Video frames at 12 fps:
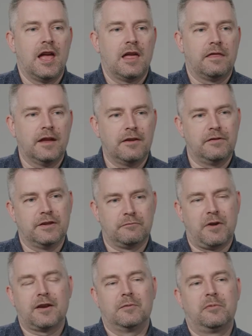think of these
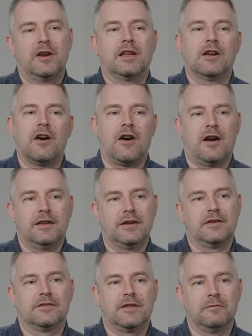record breaking hot
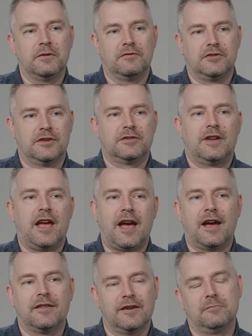years that we've just
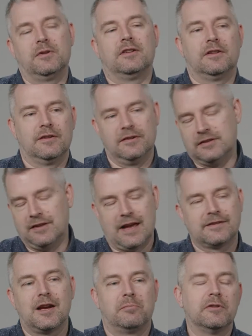had that have been these
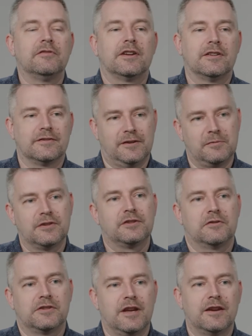last couple of years that have been
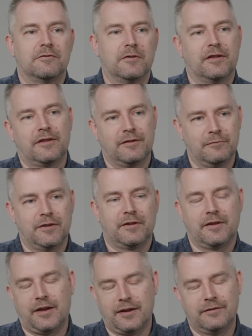associated with
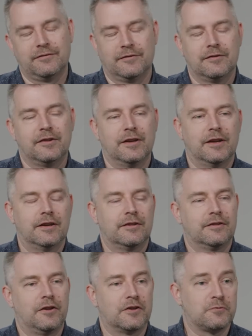with uh, uh,
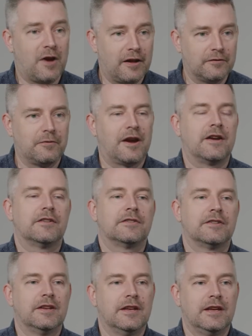large
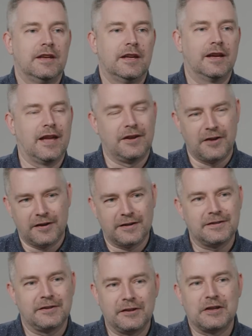wildfires again not
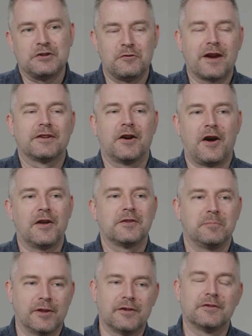necessarily a direct
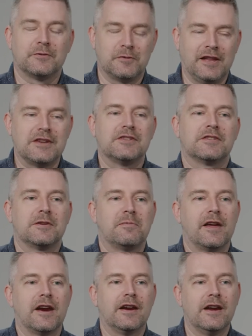cause but there's a relationship
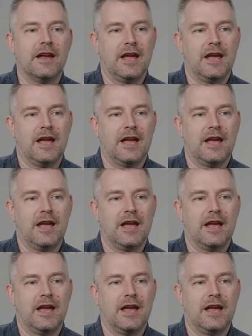there